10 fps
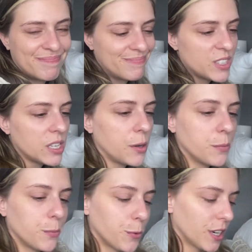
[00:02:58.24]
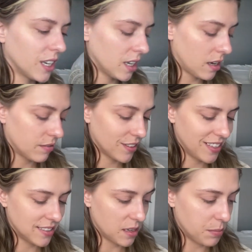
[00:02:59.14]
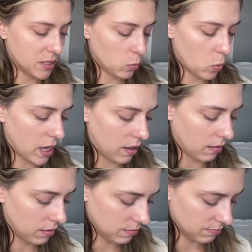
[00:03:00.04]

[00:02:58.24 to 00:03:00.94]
So we're gonna cover these up as well.